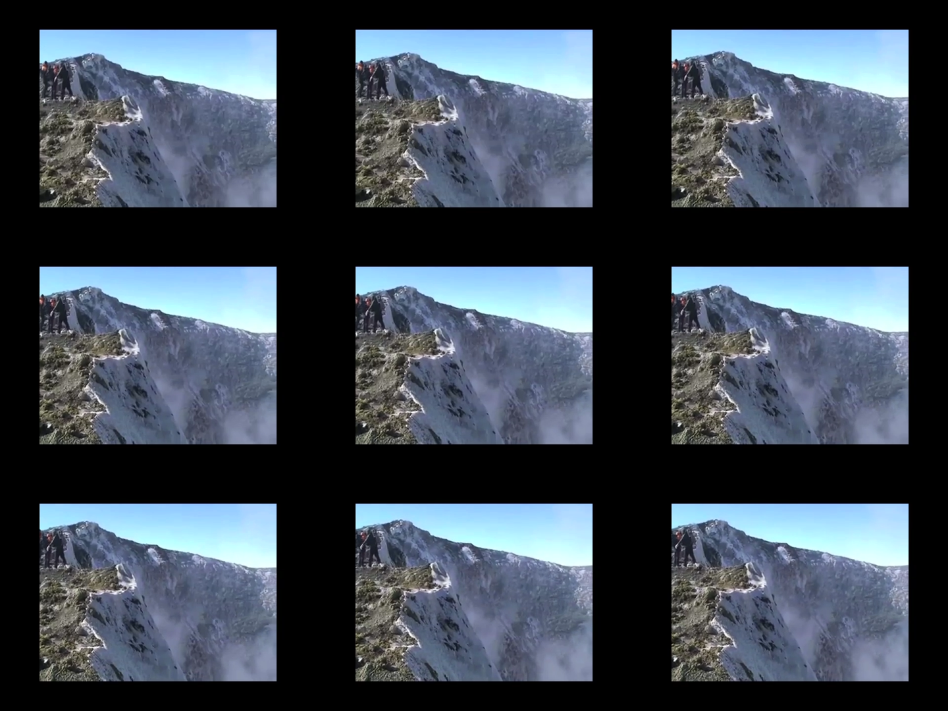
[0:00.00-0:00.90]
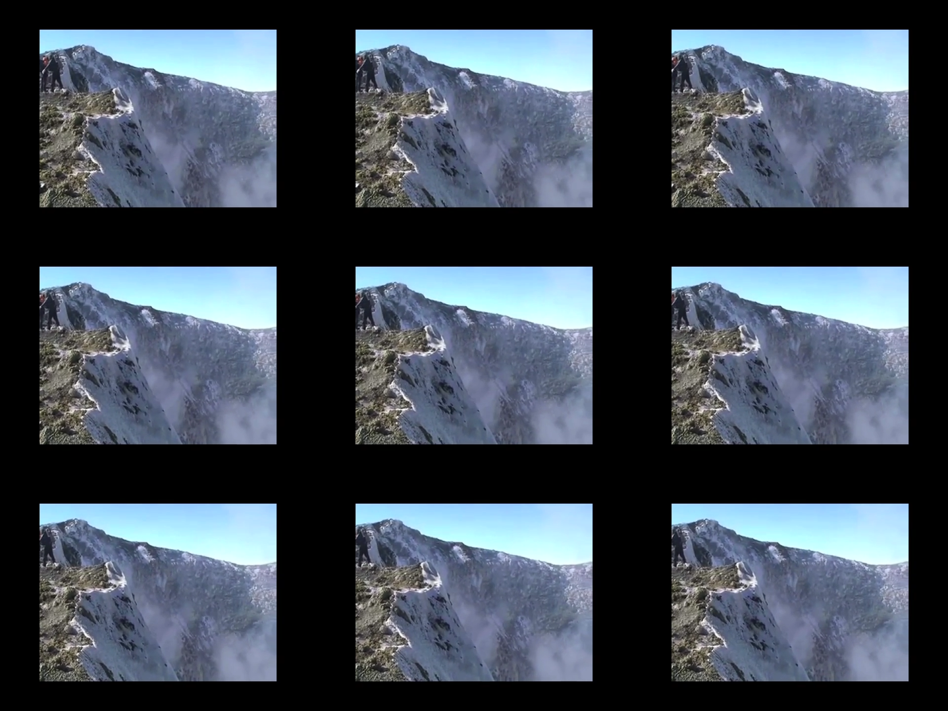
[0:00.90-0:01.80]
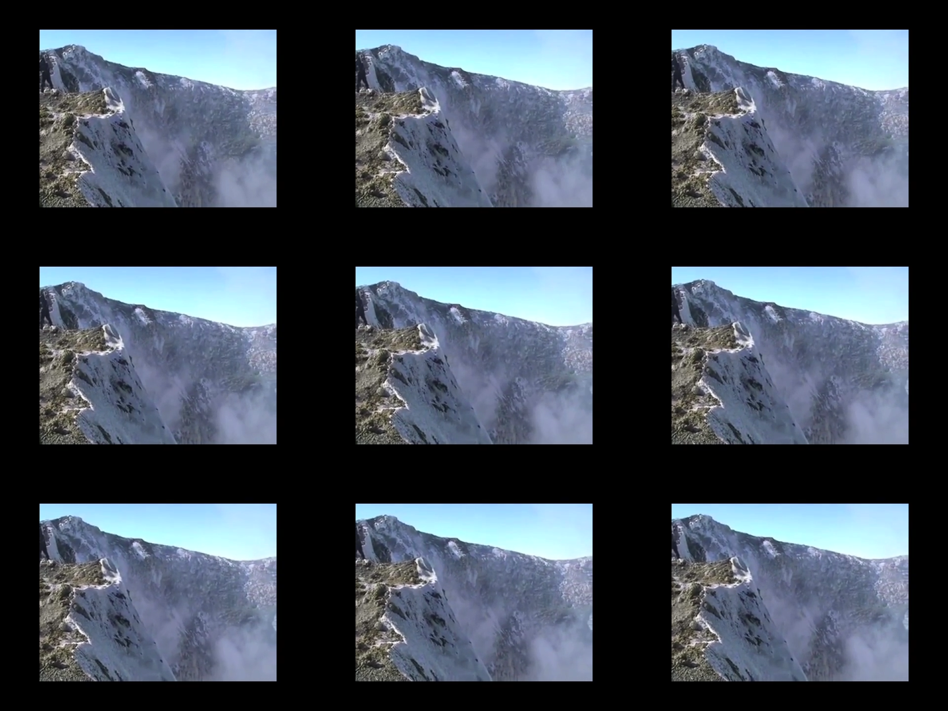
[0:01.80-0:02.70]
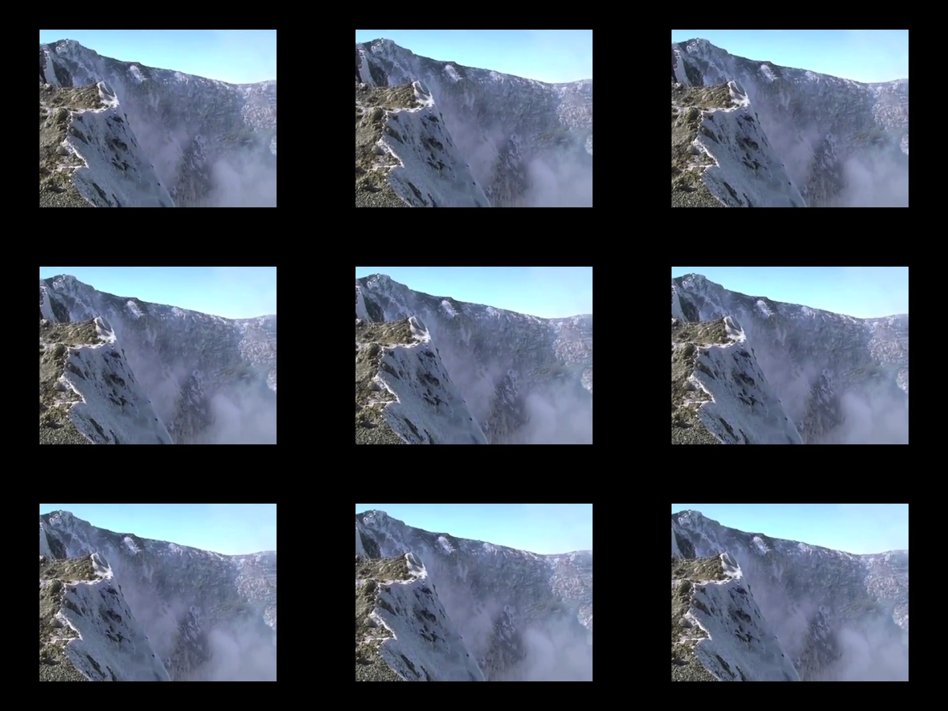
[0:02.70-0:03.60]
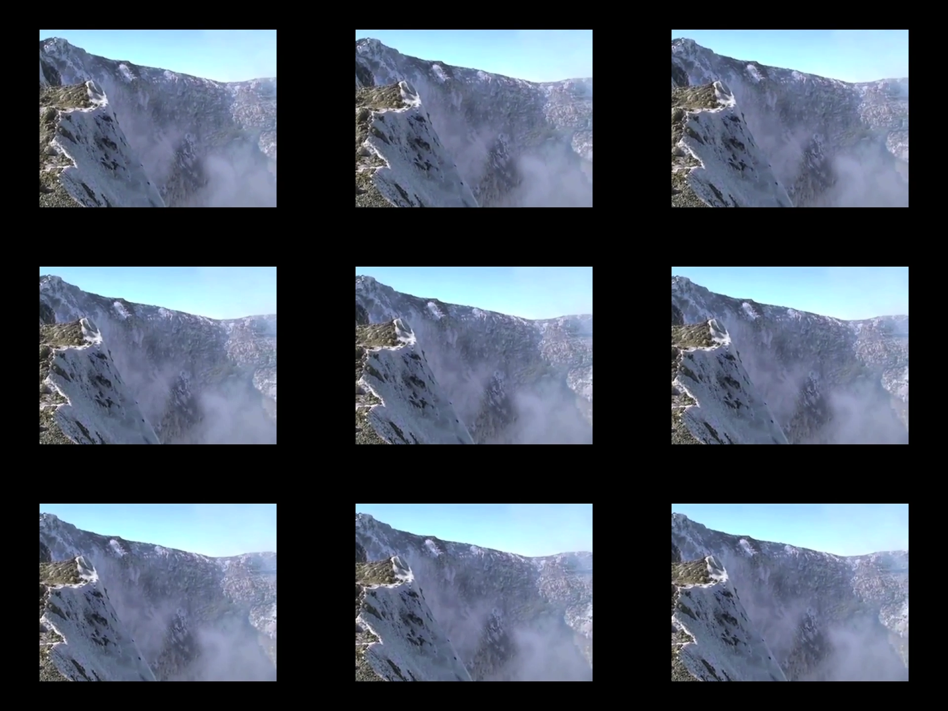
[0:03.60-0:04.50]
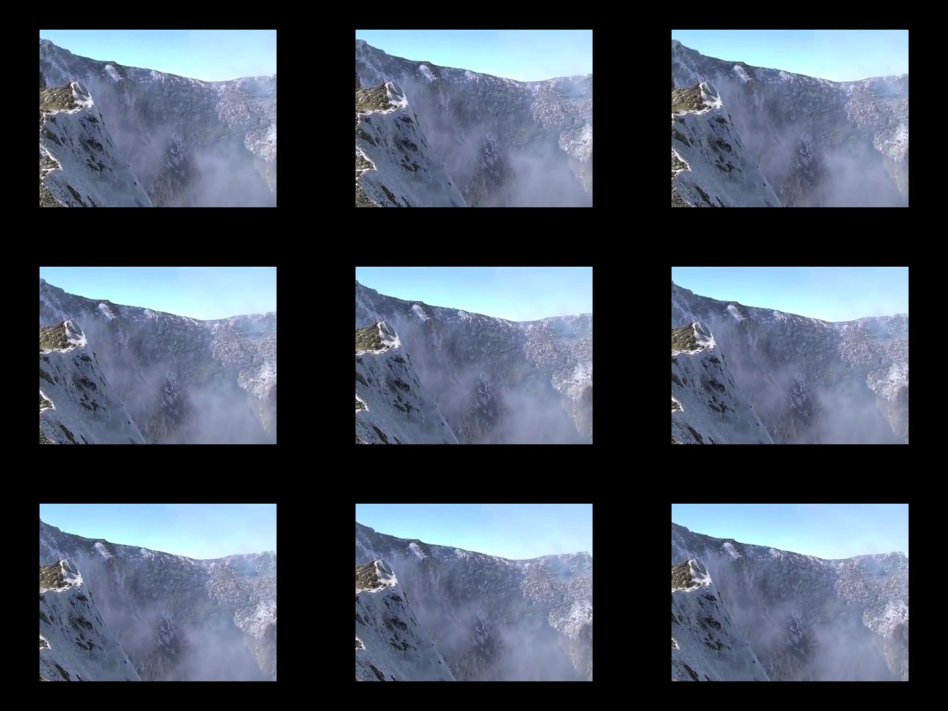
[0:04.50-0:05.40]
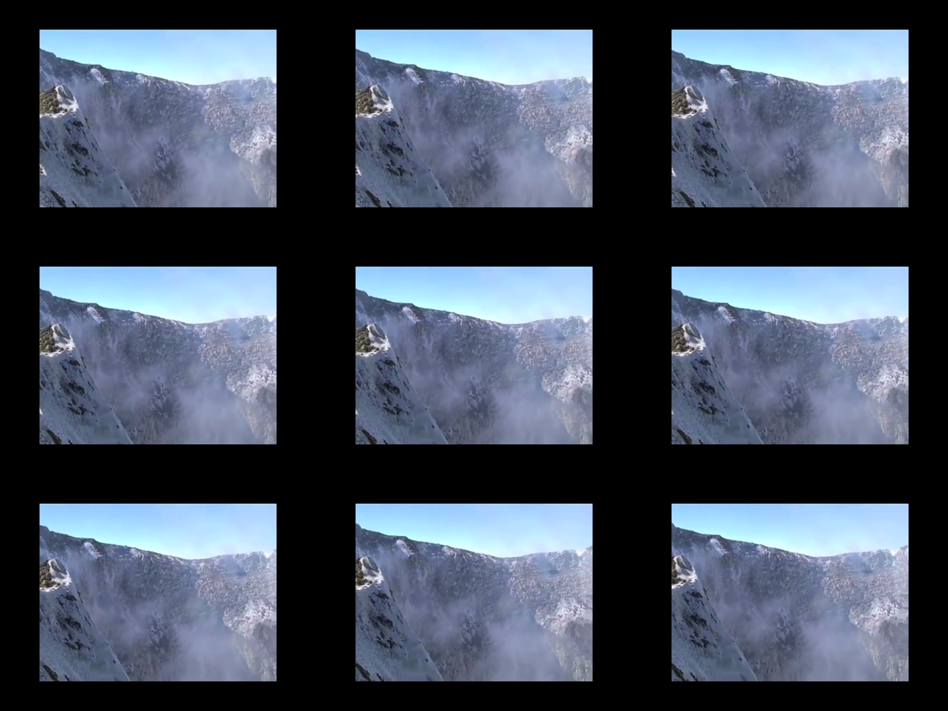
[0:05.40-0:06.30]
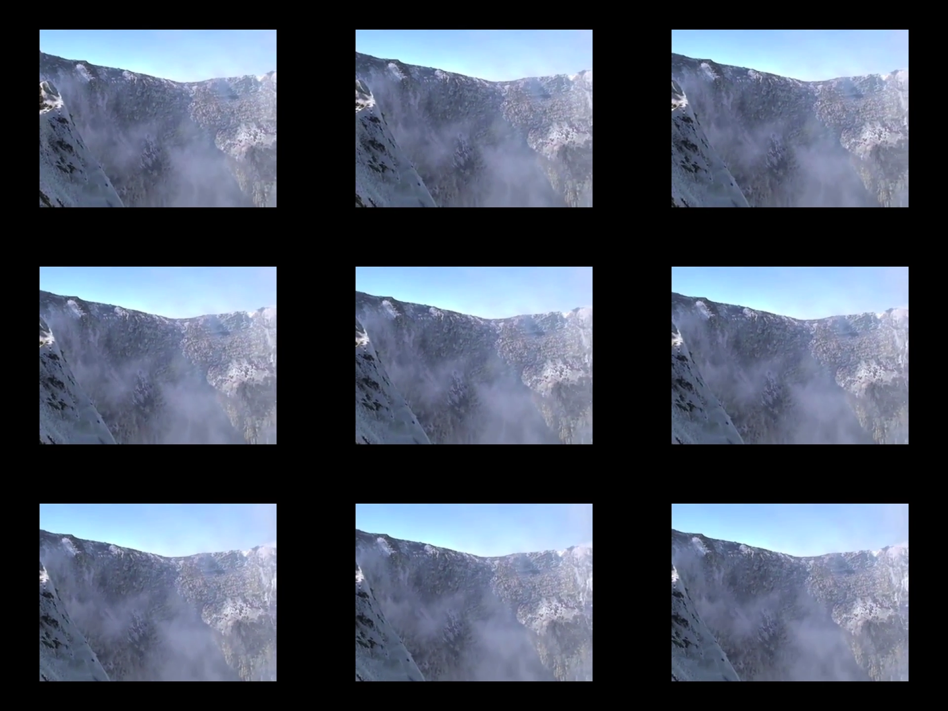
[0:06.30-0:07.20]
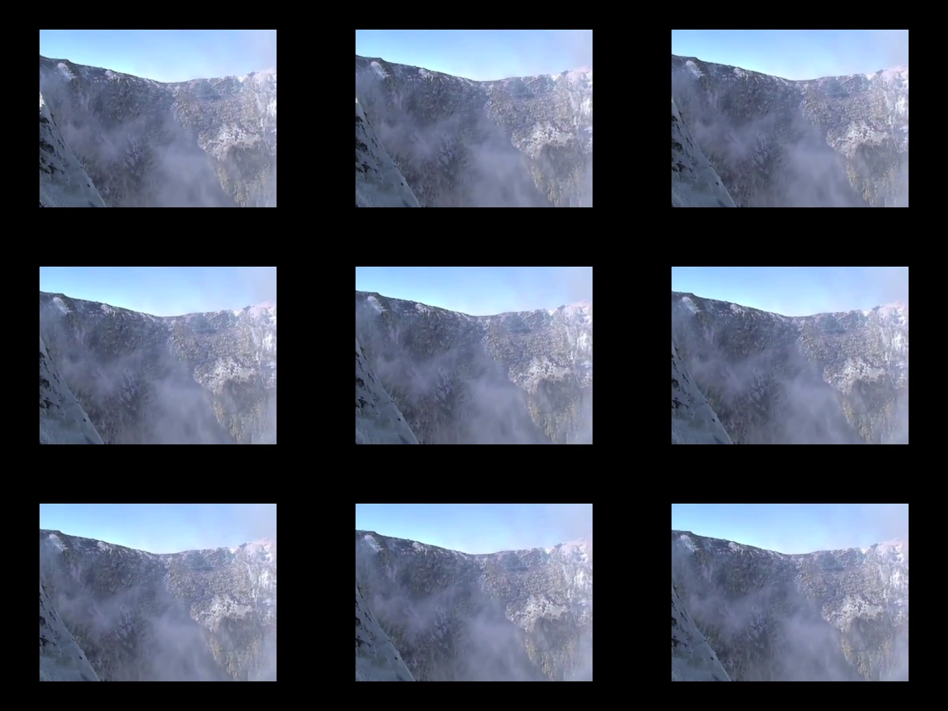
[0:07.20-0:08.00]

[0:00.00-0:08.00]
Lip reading: Nobody's mouth can be seen.